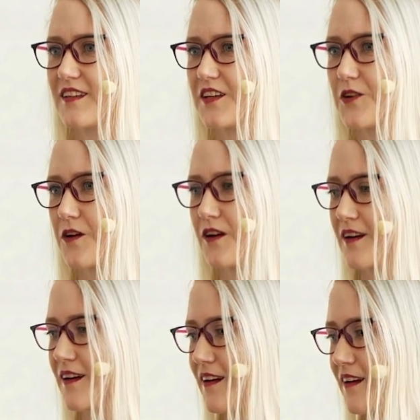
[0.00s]
your
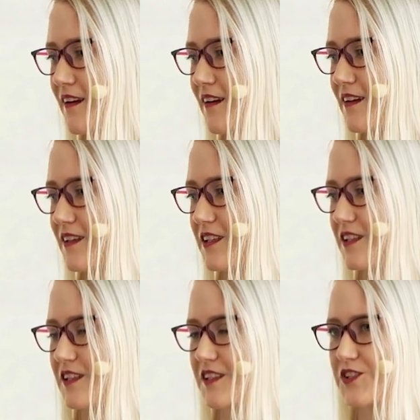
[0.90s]

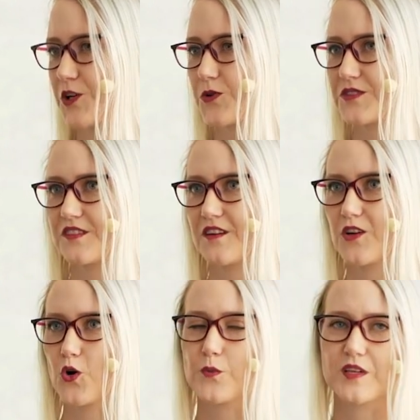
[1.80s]
jokes
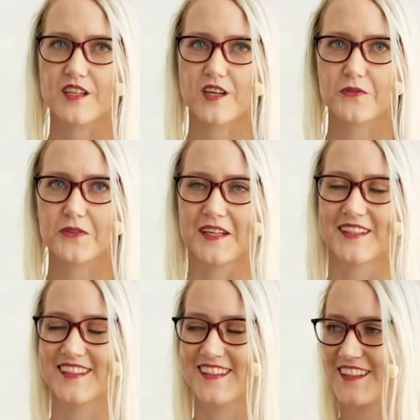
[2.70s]
are open enough
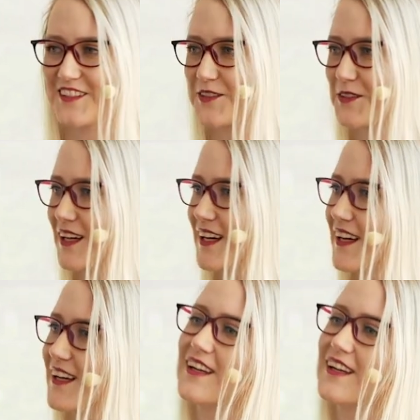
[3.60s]
to